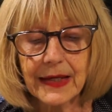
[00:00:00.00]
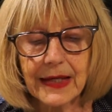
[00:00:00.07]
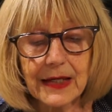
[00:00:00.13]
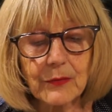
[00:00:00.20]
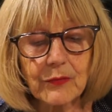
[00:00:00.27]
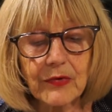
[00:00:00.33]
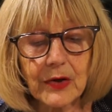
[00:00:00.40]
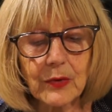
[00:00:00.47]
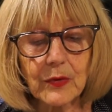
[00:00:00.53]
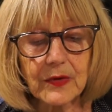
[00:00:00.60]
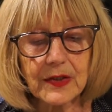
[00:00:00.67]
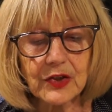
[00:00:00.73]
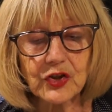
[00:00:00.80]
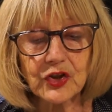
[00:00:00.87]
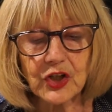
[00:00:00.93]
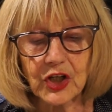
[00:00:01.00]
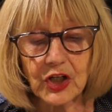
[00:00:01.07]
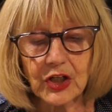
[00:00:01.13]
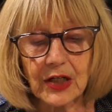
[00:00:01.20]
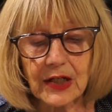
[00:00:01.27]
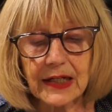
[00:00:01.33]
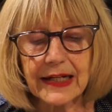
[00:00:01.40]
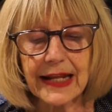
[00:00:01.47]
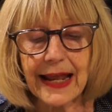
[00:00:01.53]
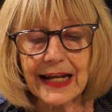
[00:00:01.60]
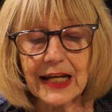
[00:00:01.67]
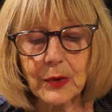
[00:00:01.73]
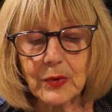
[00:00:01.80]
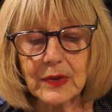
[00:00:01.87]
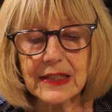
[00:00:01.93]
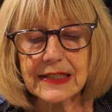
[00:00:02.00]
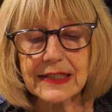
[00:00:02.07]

he wrote this journal, an eloquent